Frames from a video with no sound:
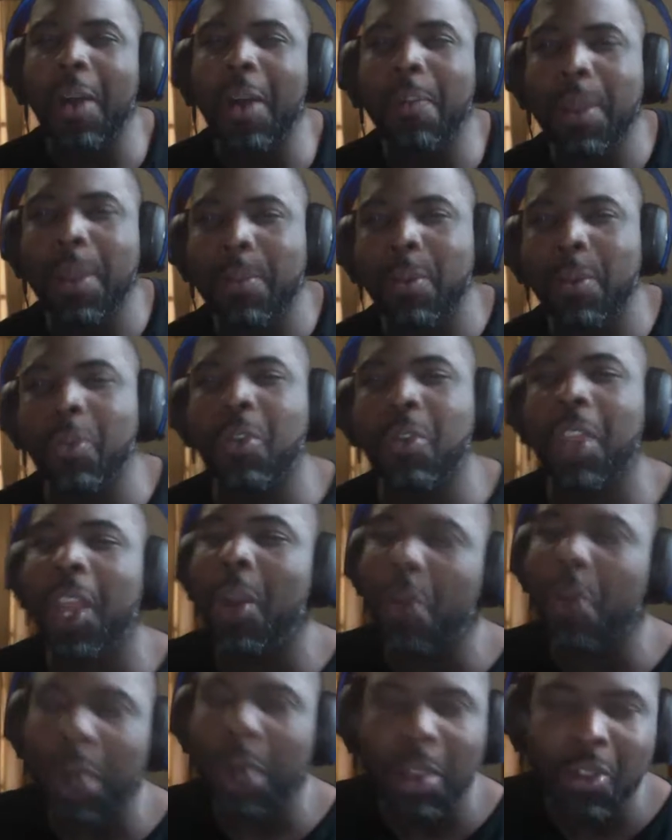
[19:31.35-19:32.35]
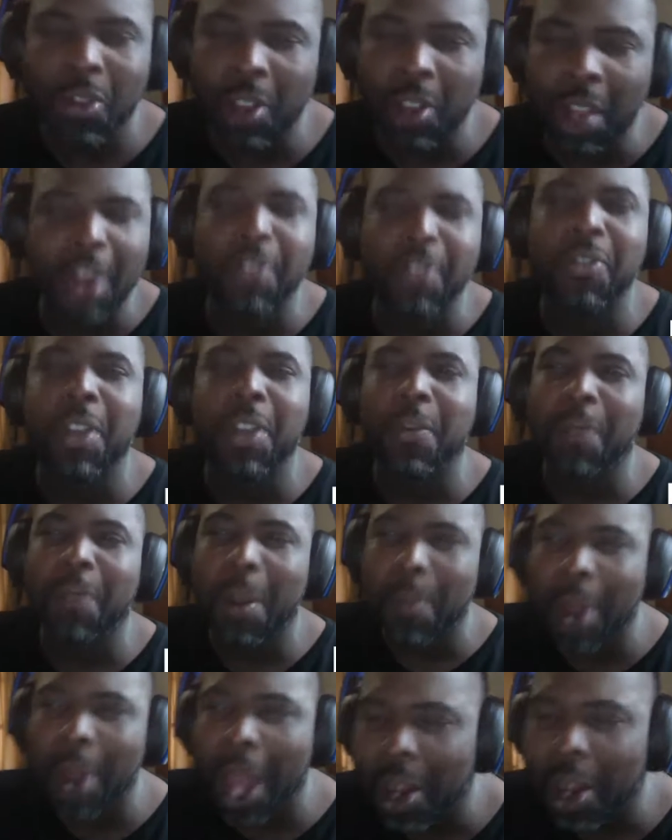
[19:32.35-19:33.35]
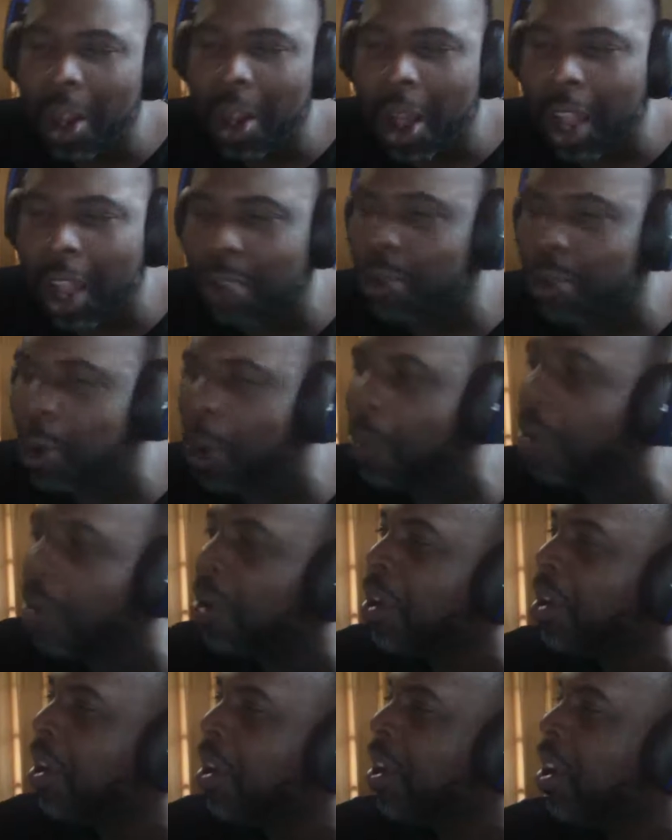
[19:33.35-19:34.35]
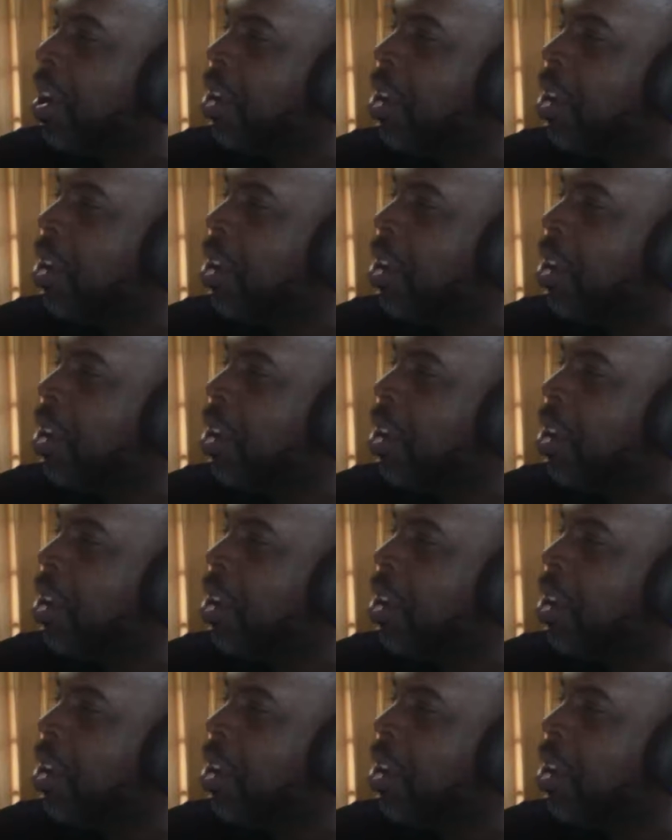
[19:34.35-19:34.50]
people saying, well, there's a lot of stuff coming out in October, so